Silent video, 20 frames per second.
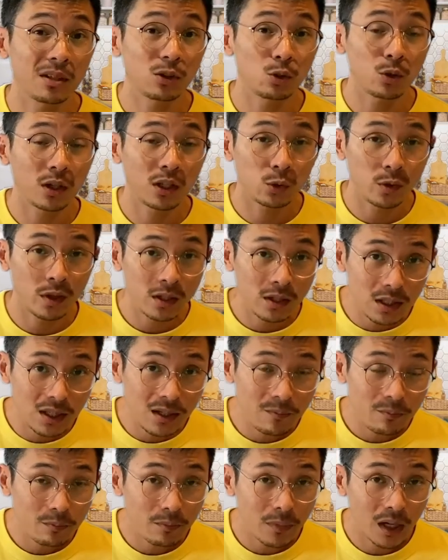
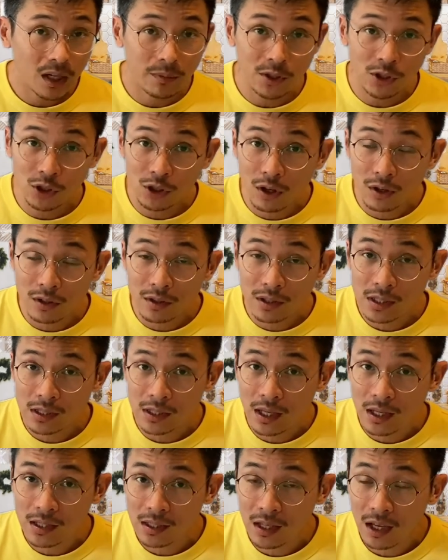2020. My name is Sean.
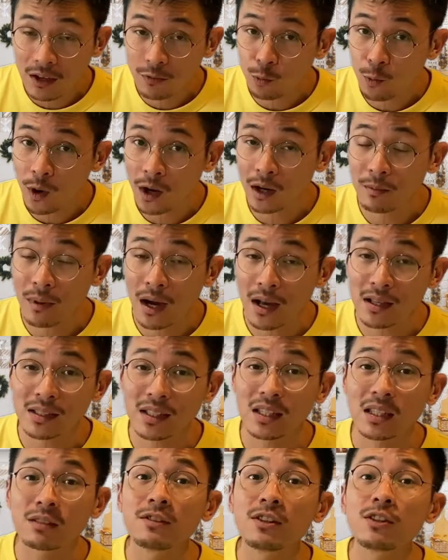Stay safe, wear a
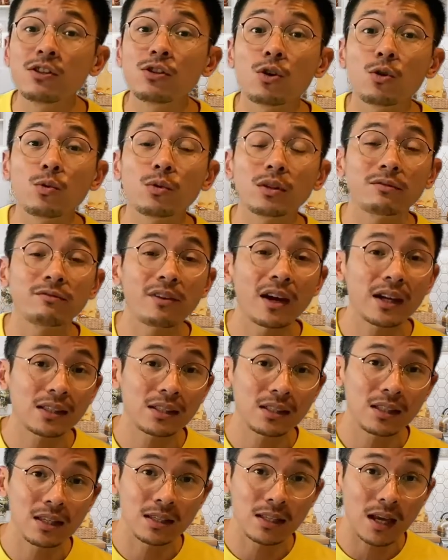mask, even though the
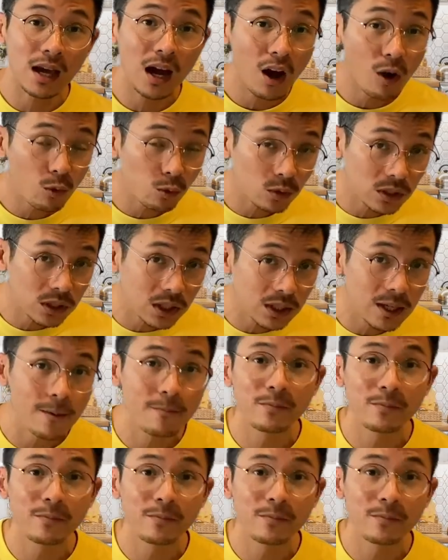vaccine is out.